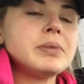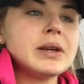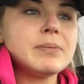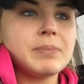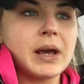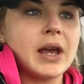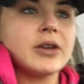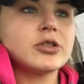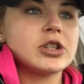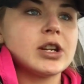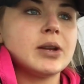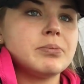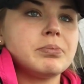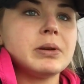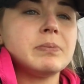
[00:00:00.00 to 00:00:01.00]
be
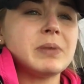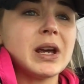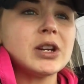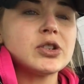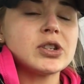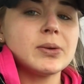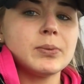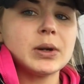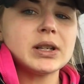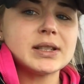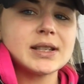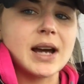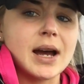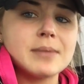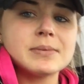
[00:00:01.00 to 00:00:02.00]
patient when
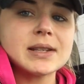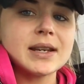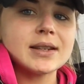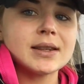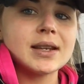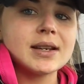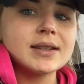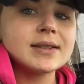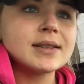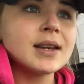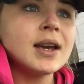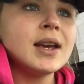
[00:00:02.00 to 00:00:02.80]
times like this.